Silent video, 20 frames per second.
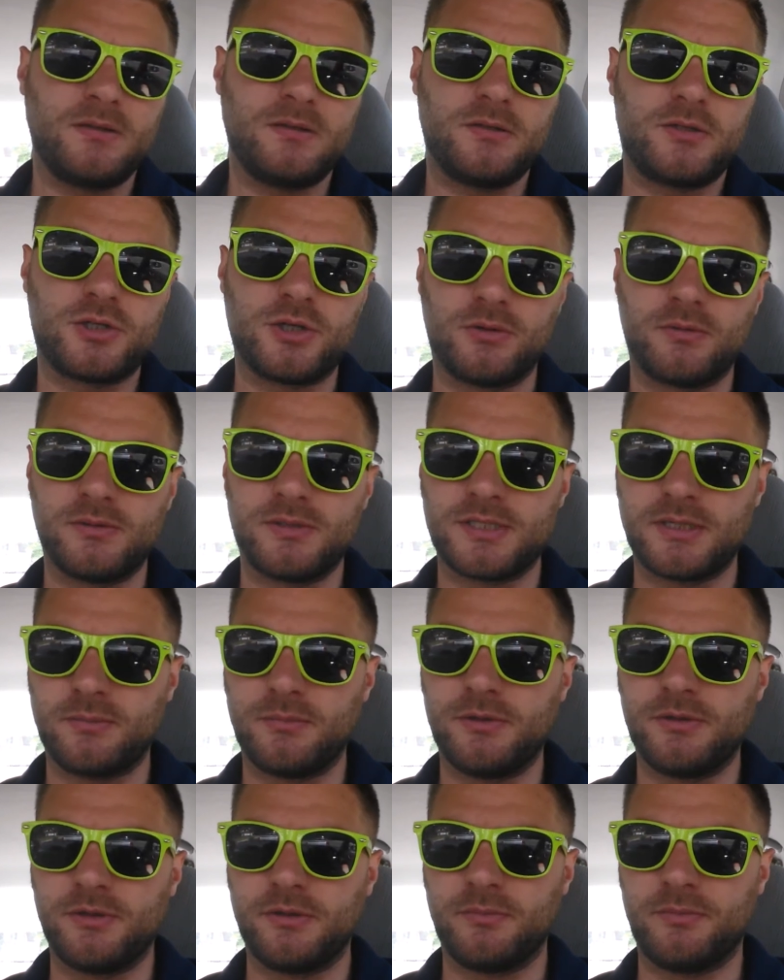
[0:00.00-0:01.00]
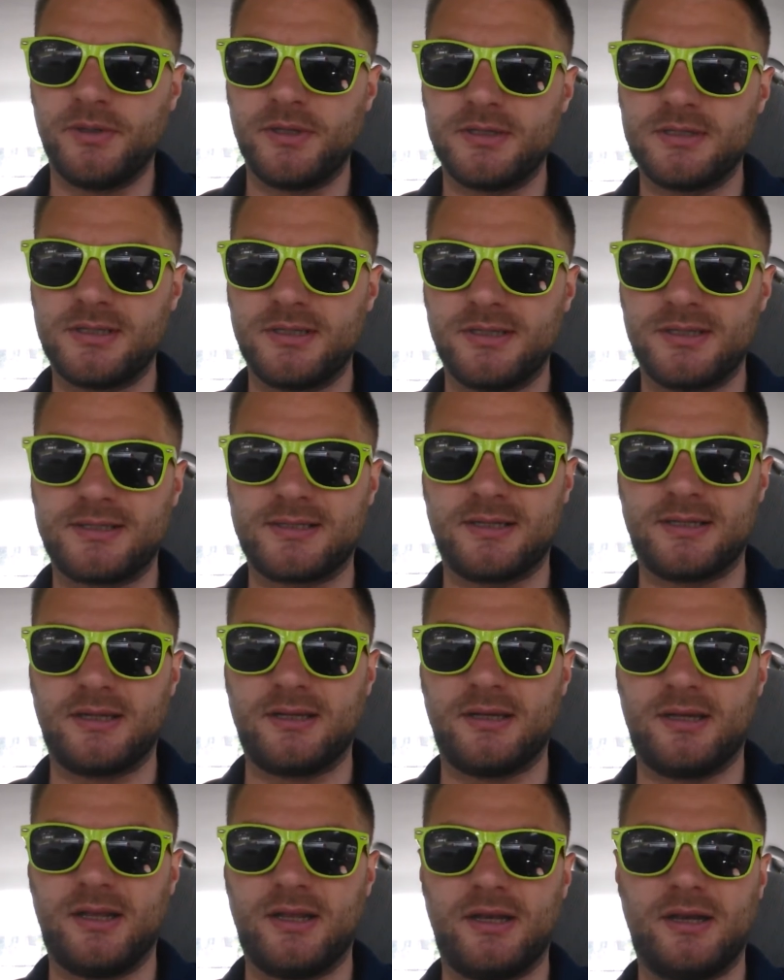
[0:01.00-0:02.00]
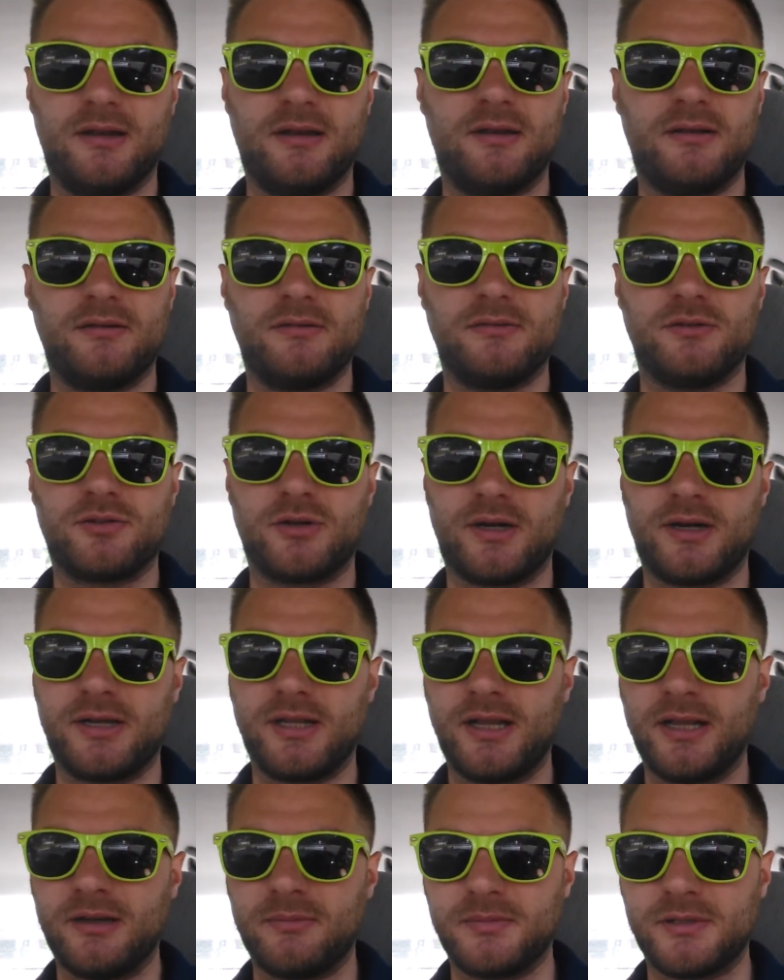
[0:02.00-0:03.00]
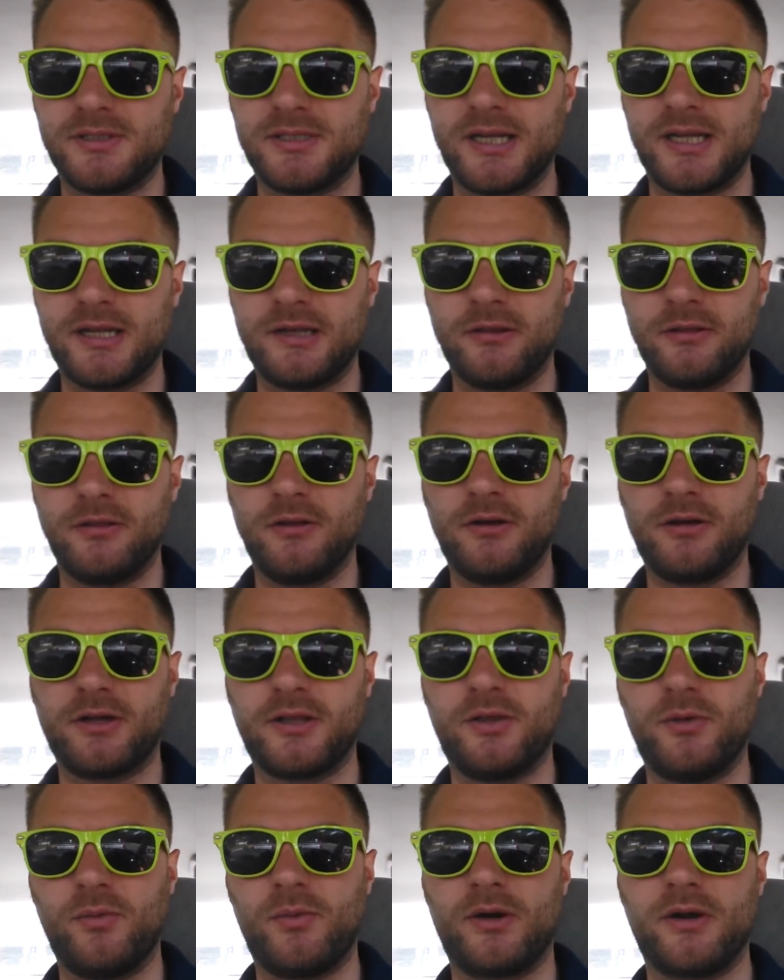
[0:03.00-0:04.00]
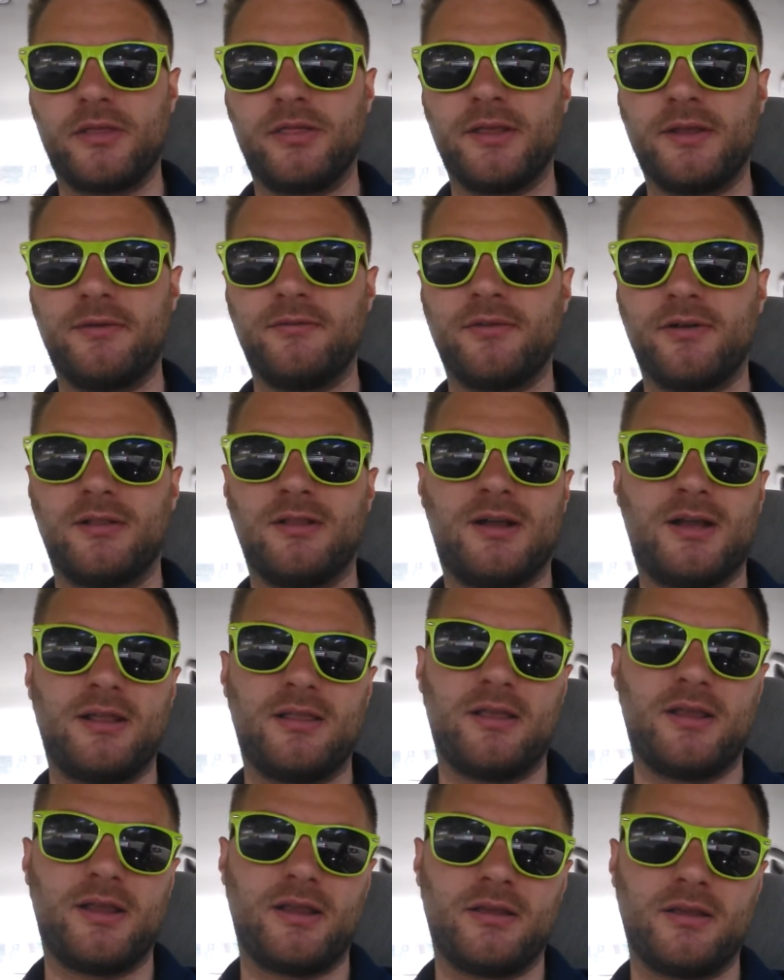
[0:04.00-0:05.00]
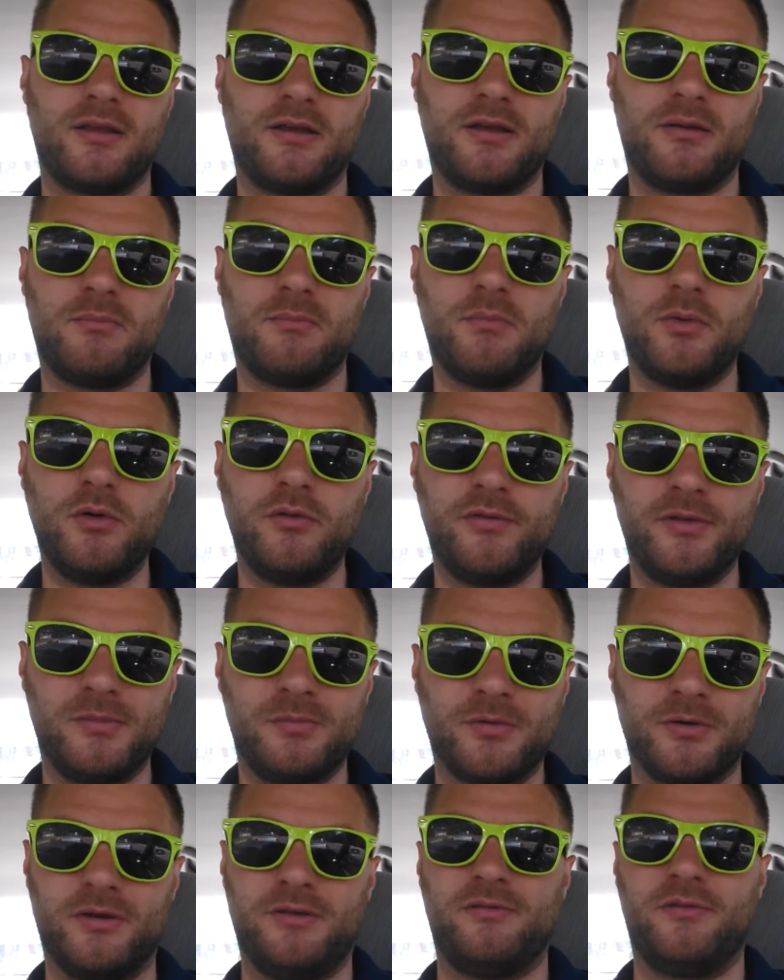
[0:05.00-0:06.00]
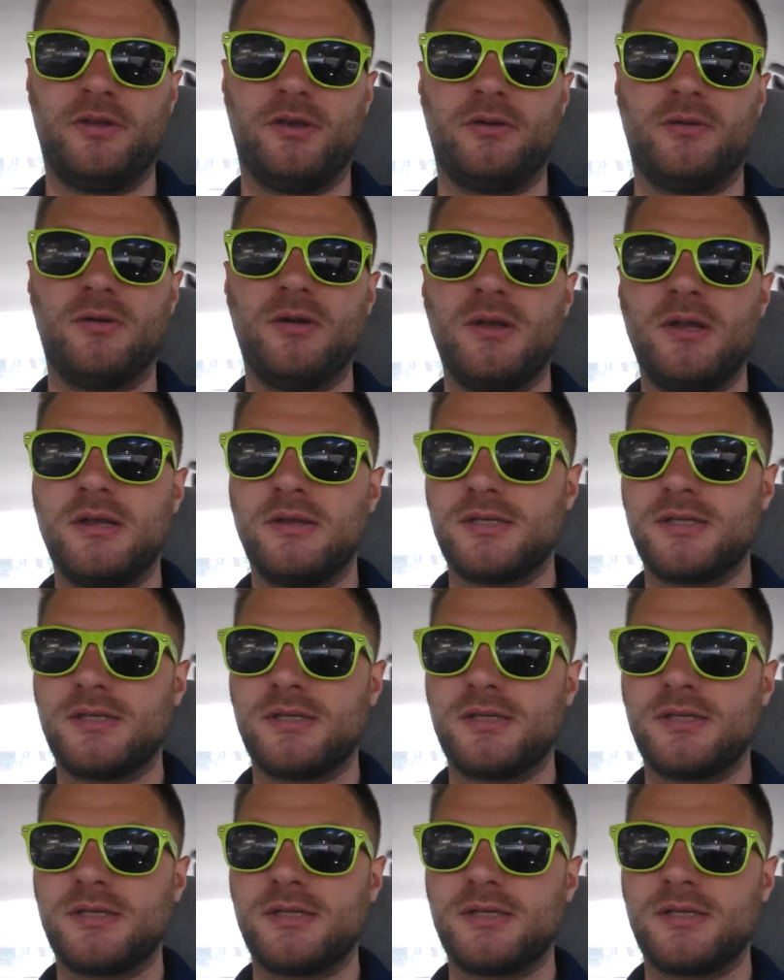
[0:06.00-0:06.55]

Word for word: showing someone your business and trying to get them to take a look, you want to think of it a lot like a movie preview.